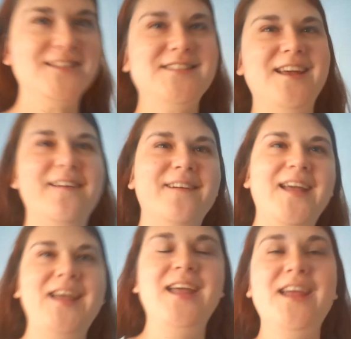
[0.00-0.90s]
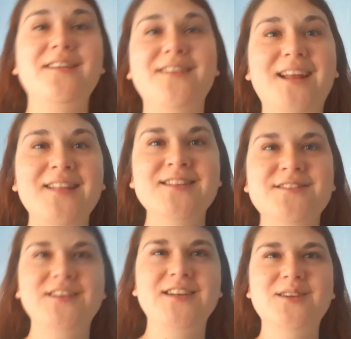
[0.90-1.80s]
So if you like this
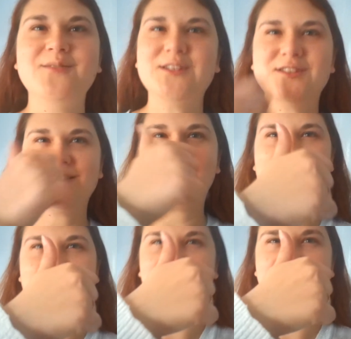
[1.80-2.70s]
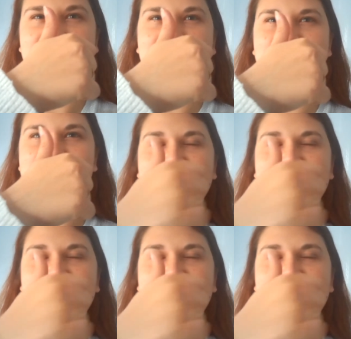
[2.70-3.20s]
video, make sure to give it a big thumbs